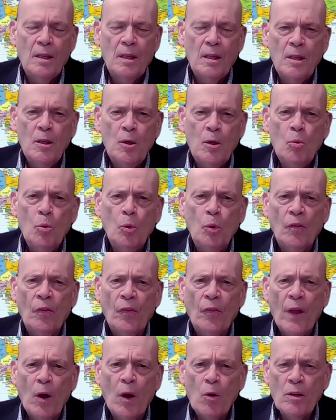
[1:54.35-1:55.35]
You will
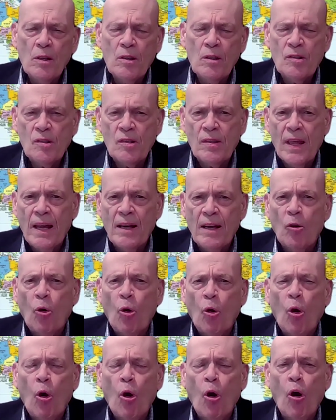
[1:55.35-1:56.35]
notice that
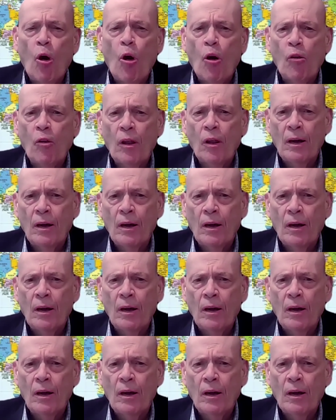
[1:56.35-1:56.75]
all